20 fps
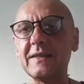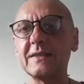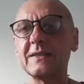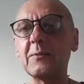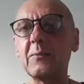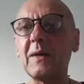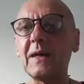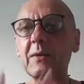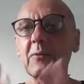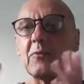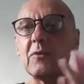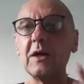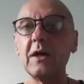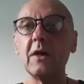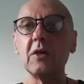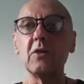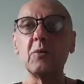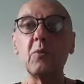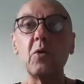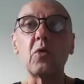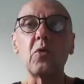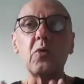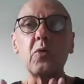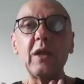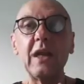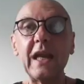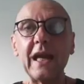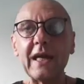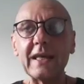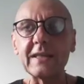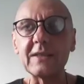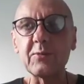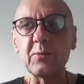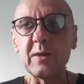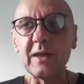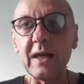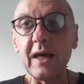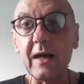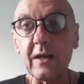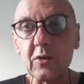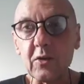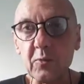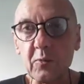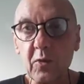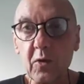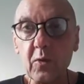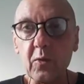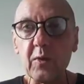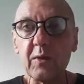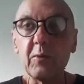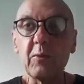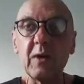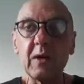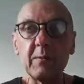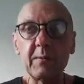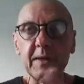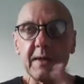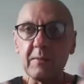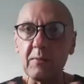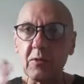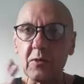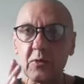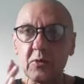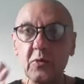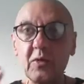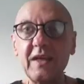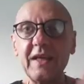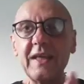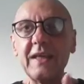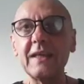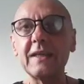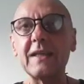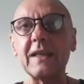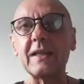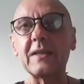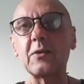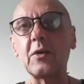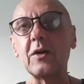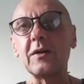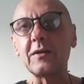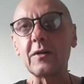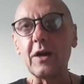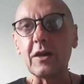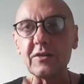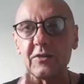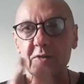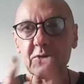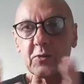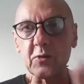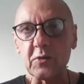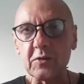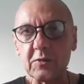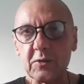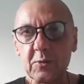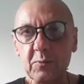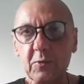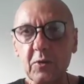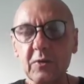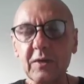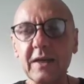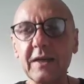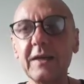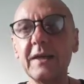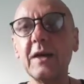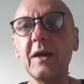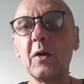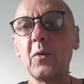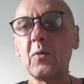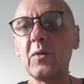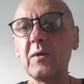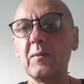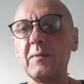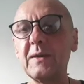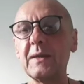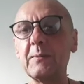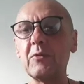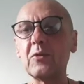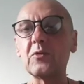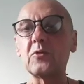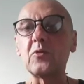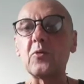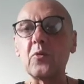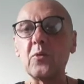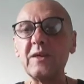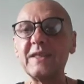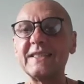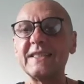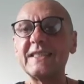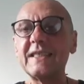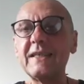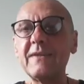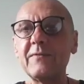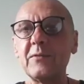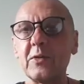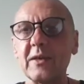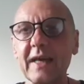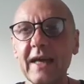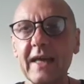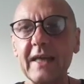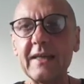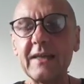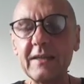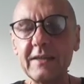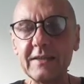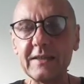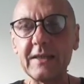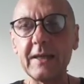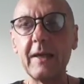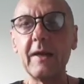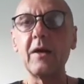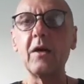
It's about the more relaxed we are, the more we will be able to hear that God source, the more that we'll be able to receive the guidance.